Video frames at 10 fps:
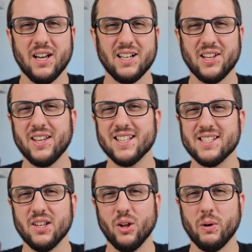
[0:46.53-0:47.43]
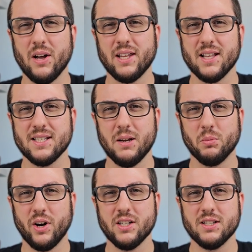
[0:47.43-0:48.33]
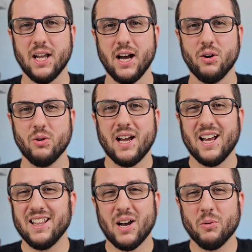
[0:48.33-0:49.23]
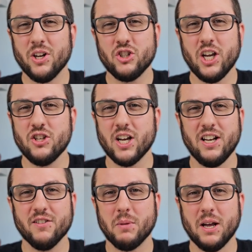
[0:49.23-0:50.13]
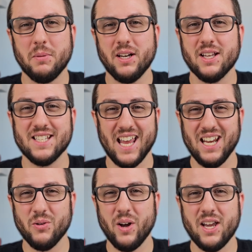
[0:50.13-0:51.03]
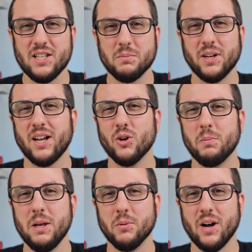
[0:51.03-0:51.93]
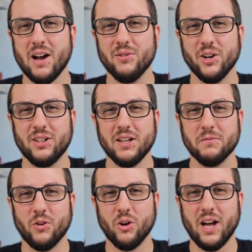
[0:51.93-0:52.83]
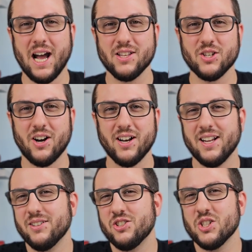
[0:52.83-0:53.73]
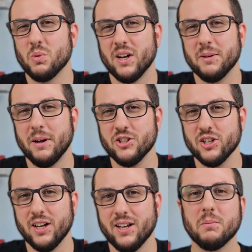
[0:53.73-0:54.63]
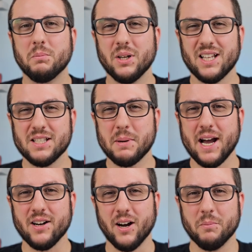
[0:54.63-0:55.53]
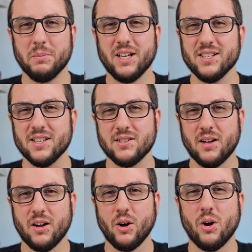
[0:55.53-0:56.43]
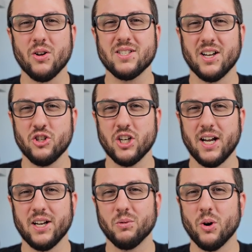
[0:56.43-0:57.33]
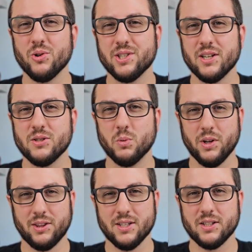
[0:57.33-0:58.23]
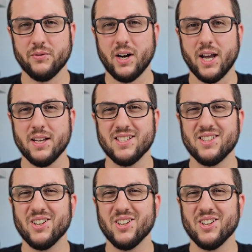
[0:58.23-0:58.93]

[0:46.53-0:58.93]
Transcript: And I think it's still around that same price now. And that wouldn't change any of my opinions anyways, but I know people have their tinfoil hats on and just want to mention it. But let's back up, because it's not all sunshine and roses with this device.